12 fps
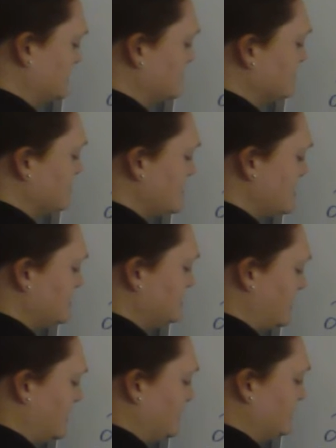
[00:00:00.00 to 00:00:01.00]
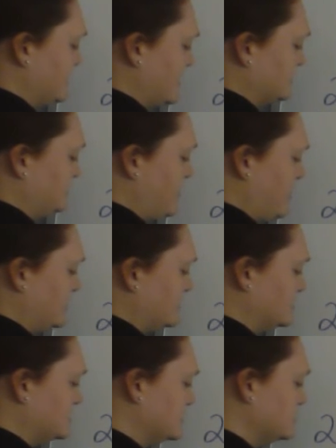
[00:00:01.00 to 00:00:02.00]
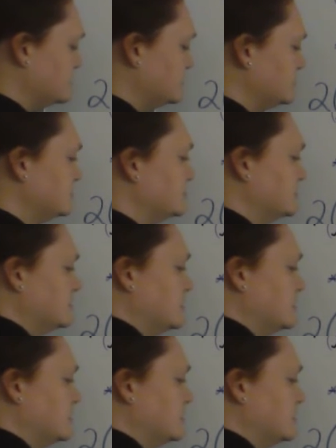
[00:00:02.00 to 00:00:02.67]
3 times x minus 2.